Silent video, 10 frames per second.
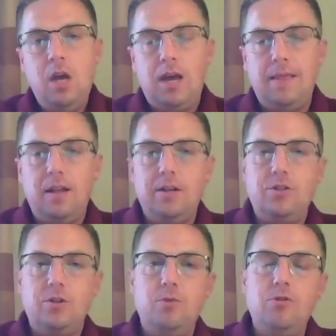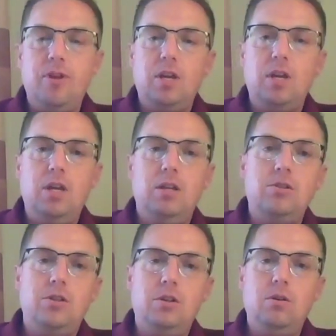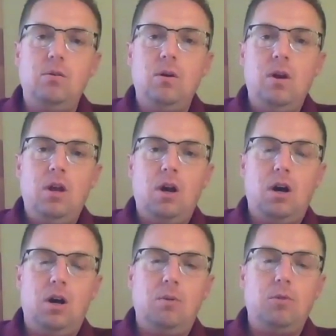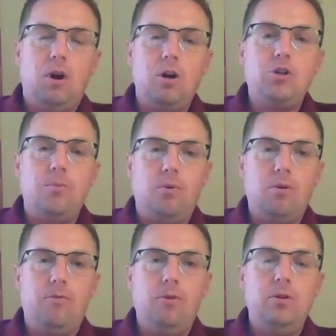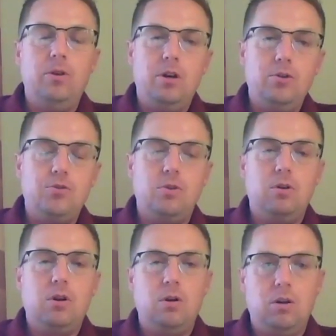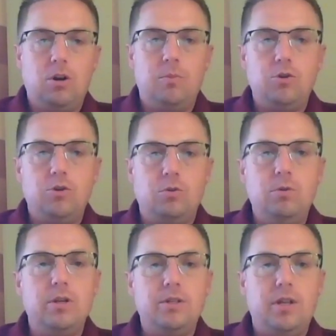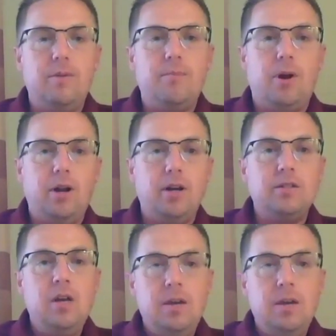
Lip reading: And then as you're moving into larger portfolios or commercial real estate products,